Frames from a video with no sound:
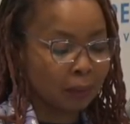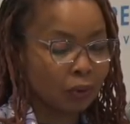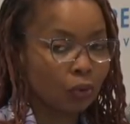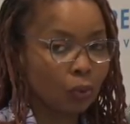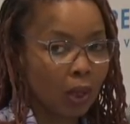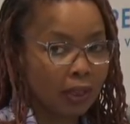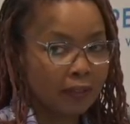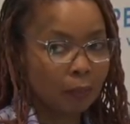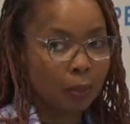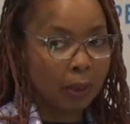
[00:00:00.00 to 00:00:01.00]
to white
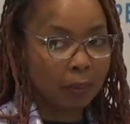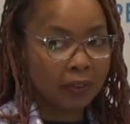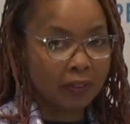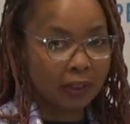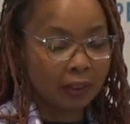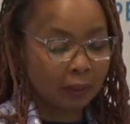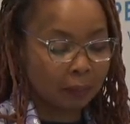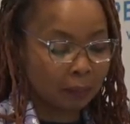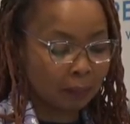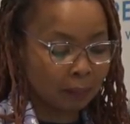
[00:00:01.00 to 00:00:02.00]
supremacy,
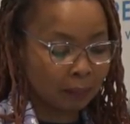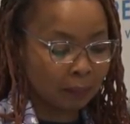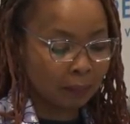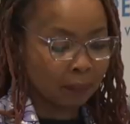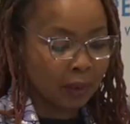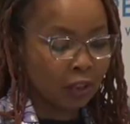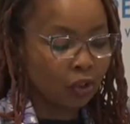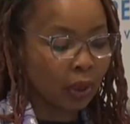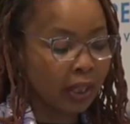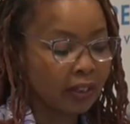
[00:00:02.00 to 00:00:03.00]

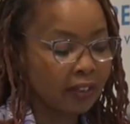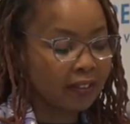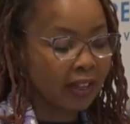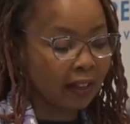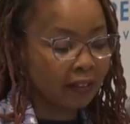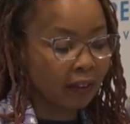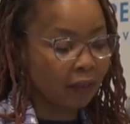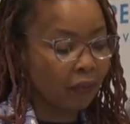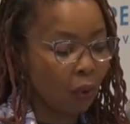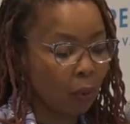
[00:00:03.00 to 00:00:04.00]
to intersecting
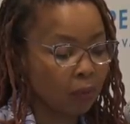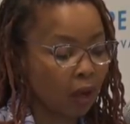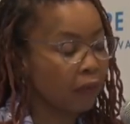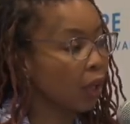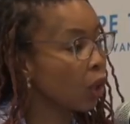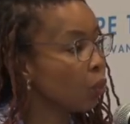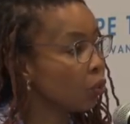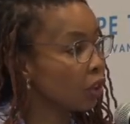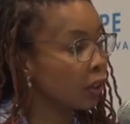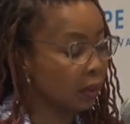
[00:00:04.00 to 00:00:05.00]
forms of
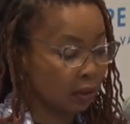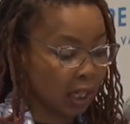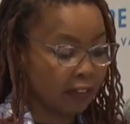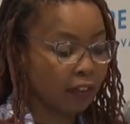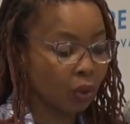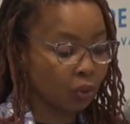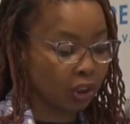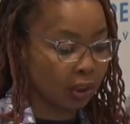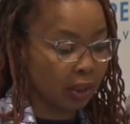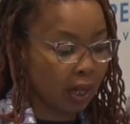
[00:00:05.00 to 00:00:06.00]

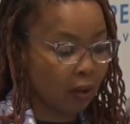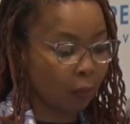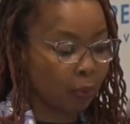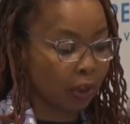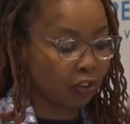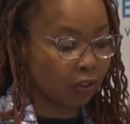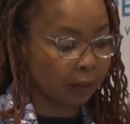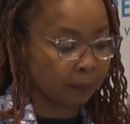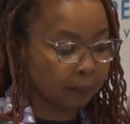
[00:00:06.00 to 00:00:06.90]
exclusion, and oppression.